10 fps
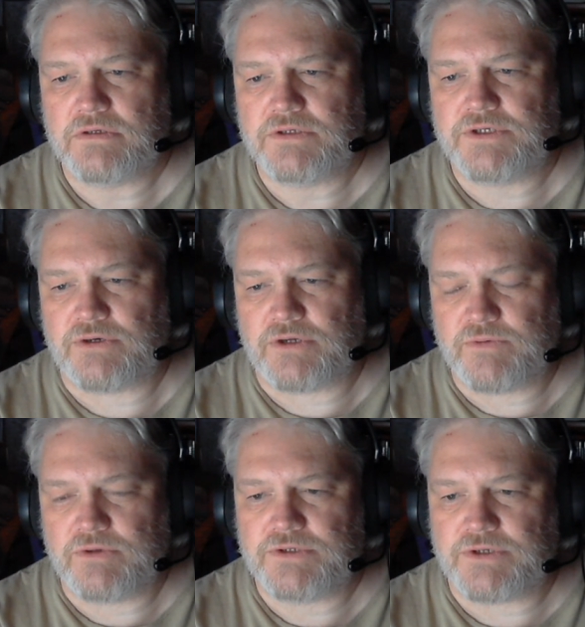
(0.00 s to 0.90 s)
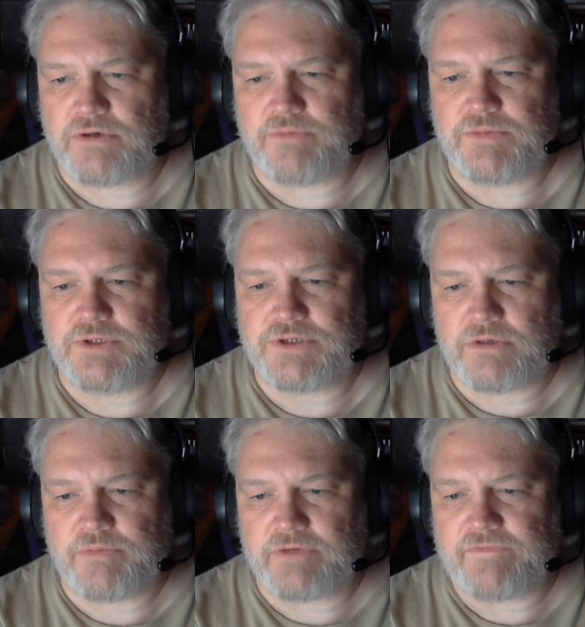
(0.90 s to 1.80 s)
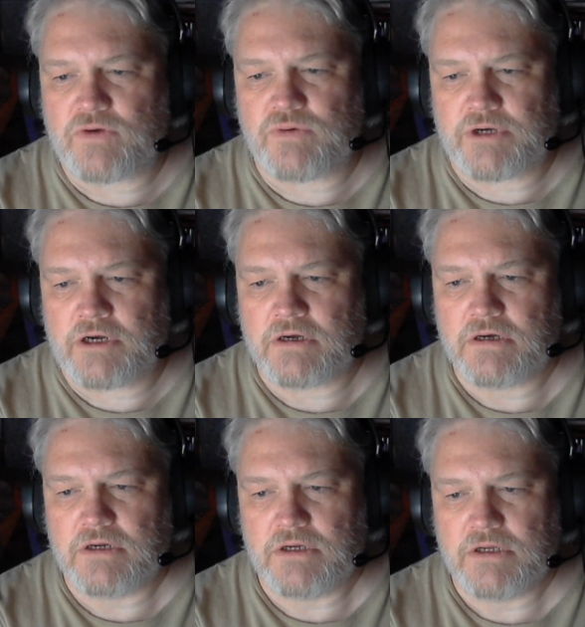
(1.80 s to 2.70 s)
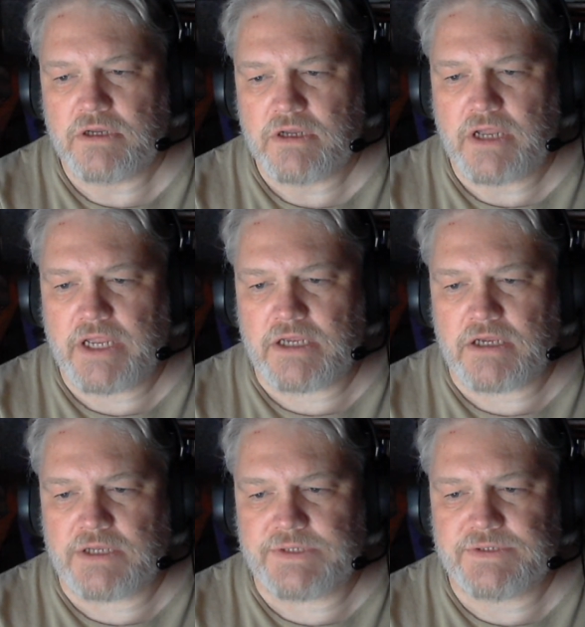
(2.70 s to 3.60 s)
turn a turn a bit of a corner, and